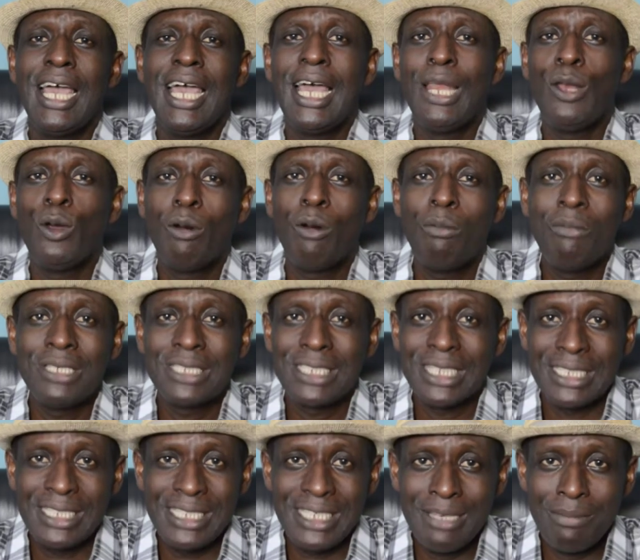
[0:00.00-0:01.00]
Hello,
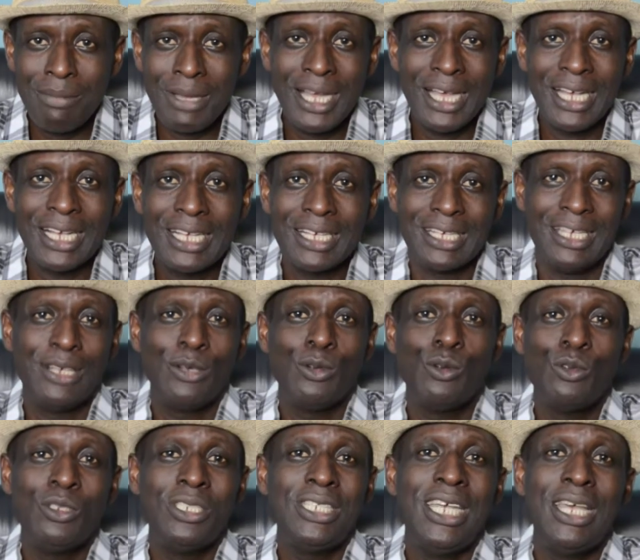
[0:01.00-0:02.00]
Mr. T Mark.
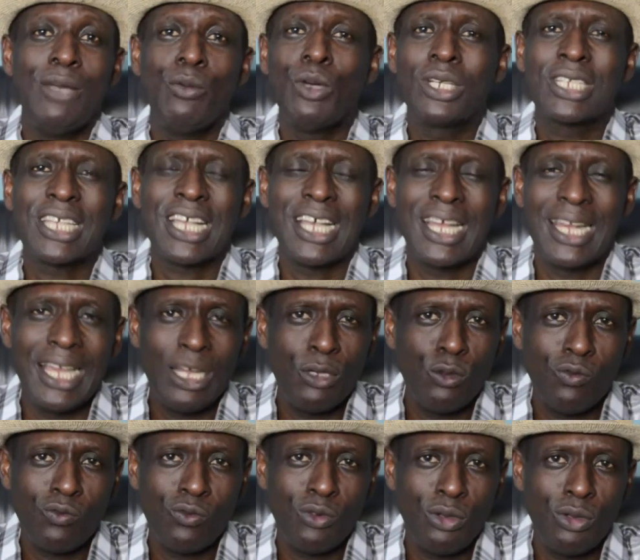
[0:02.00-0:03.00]
Good day. What can I do
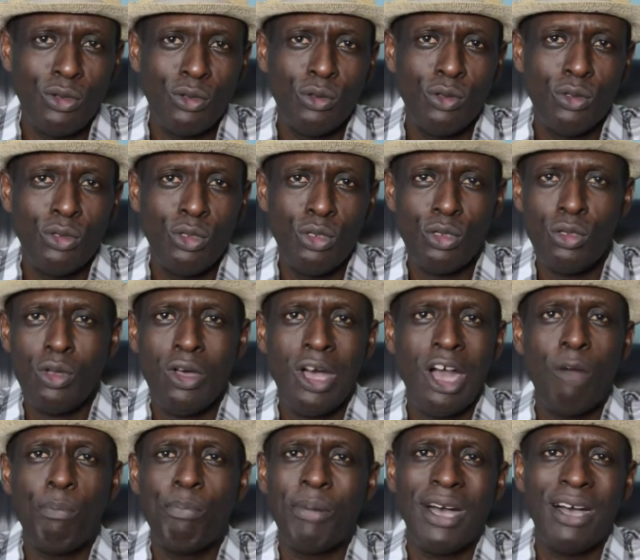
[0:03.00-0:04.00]
for you? Do you know
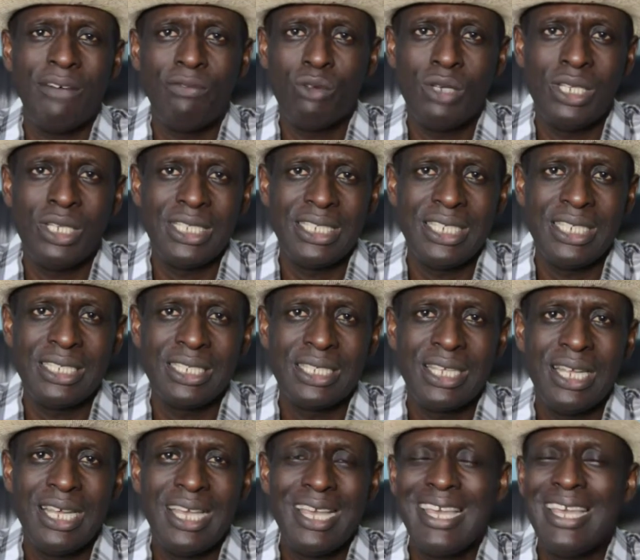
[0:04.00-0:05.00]
how powerful it is?
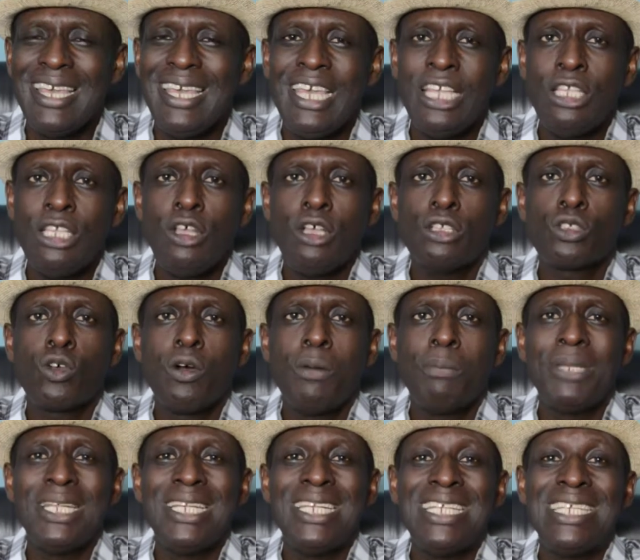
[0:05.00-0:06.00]
It just
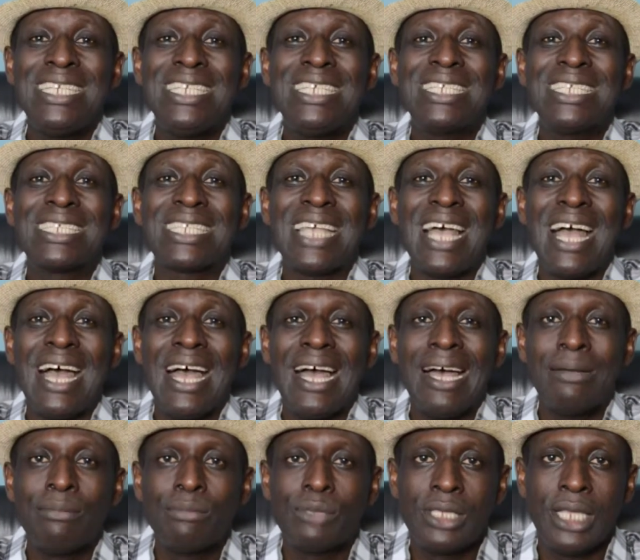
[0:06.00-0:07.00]
completely
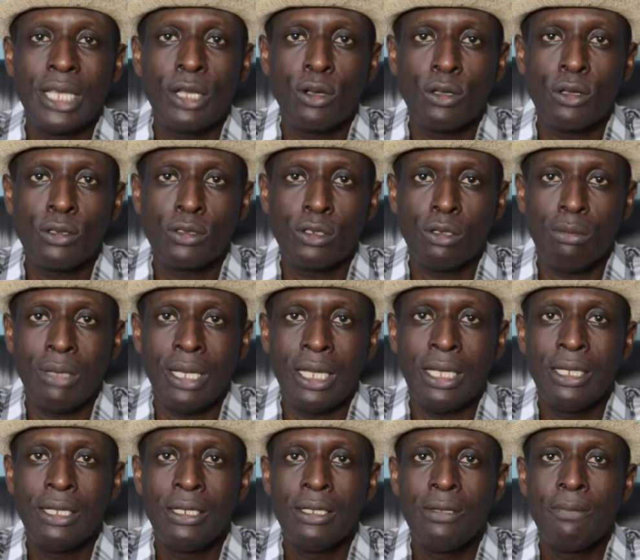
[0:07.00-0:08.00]
disarms the customer.
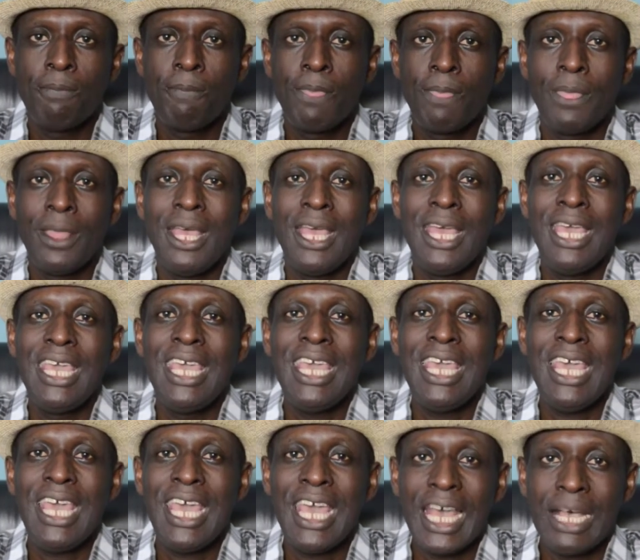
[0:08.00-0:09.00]

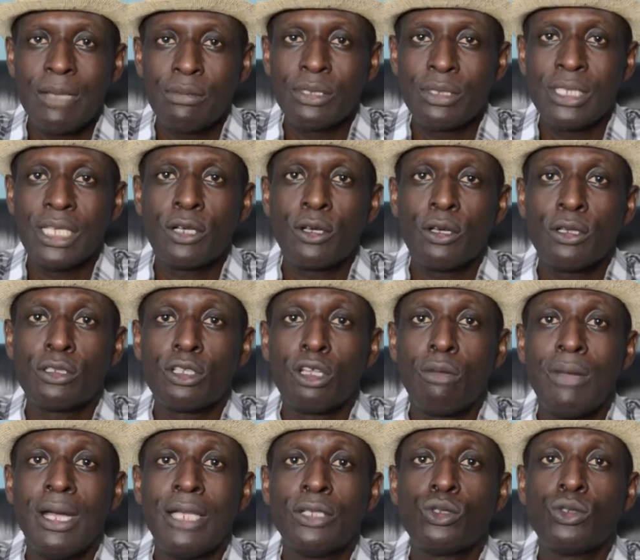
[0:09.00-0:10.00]
It helps the
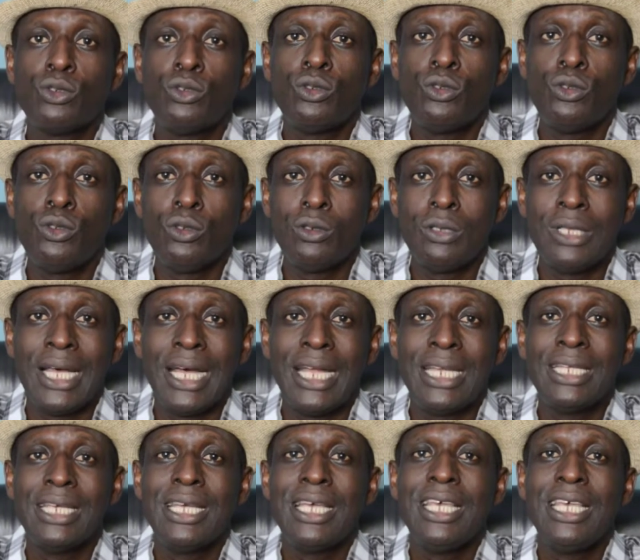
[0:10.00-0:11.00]
customer to know
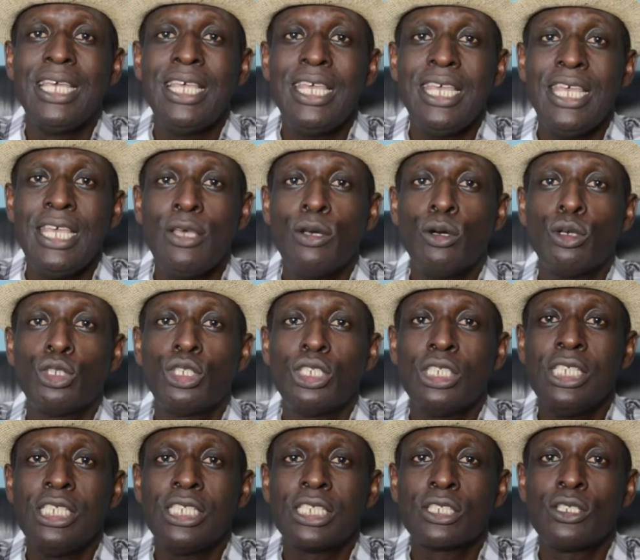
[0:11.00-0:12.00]
that he or
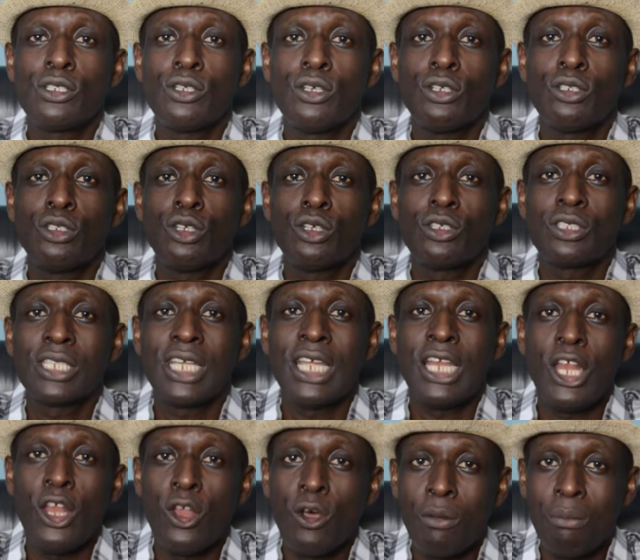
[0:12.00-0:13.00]
she is not just a
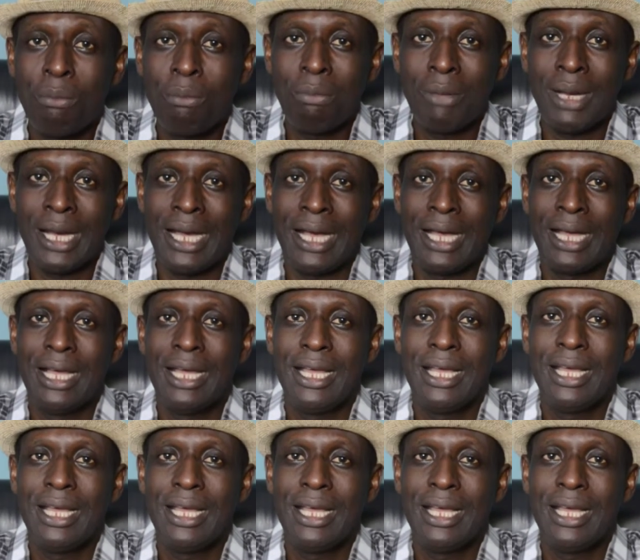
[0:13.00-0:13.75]
number,